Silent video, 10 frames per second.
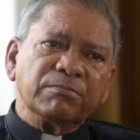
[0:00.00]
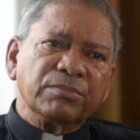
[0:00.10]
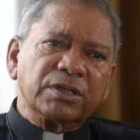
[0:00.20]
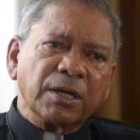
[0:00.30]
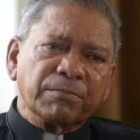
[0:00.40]

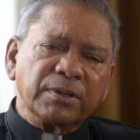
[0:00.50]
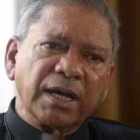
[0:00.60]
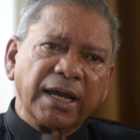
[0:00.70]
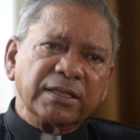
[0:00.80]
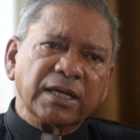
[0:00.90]
bishop
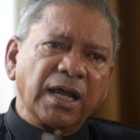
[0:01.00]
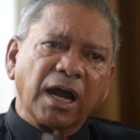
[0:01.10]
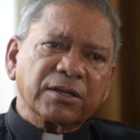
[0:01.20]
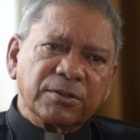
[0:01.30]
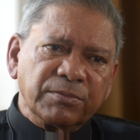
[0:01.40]
and then
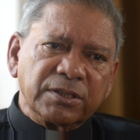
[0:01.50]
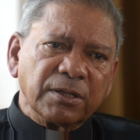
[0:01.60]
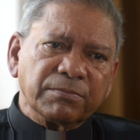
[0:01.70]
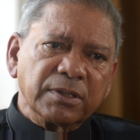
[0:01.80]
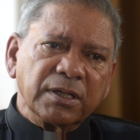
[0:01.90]
archbishop